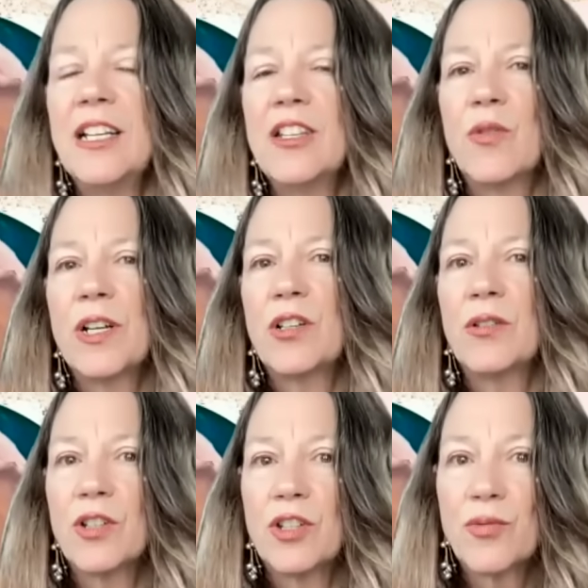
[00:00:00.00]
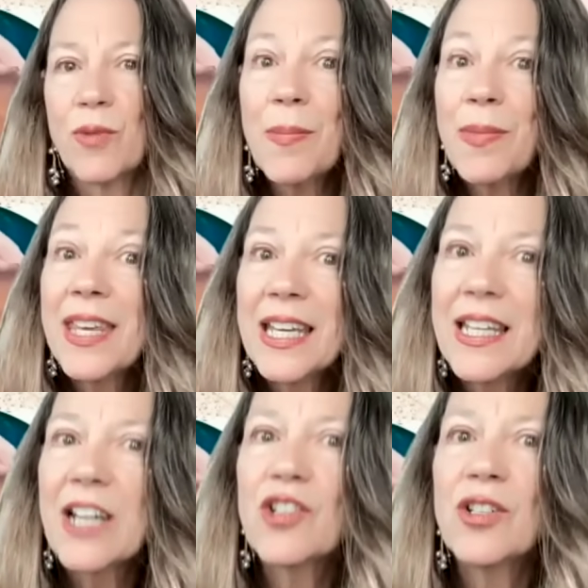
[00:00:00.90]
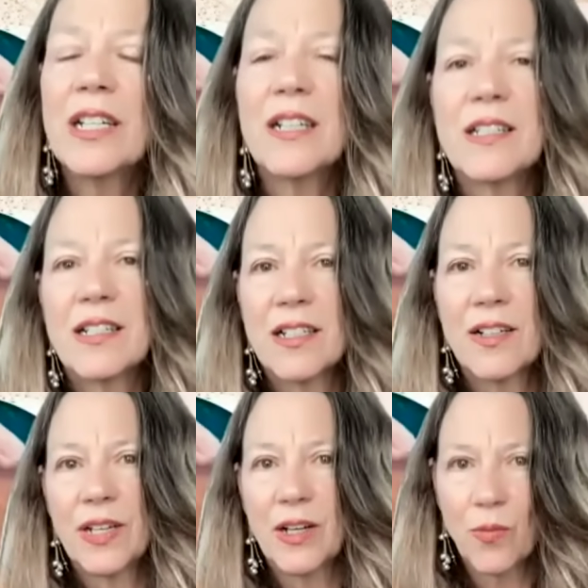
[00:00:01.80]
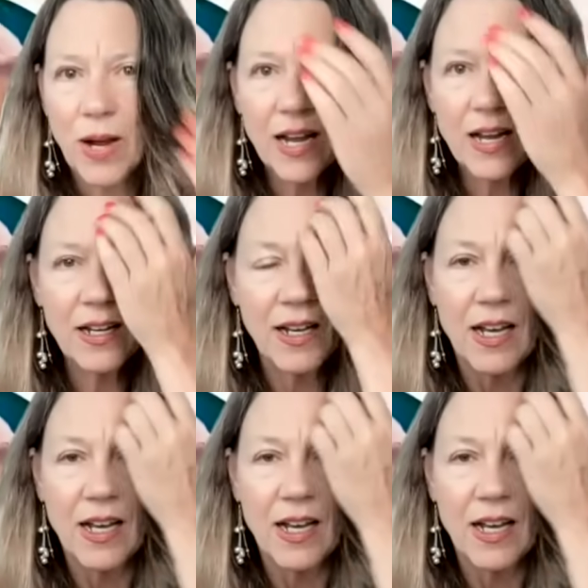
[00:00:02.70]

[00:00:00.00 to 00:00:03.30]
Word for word: He's going to disrupt the election in a significant way,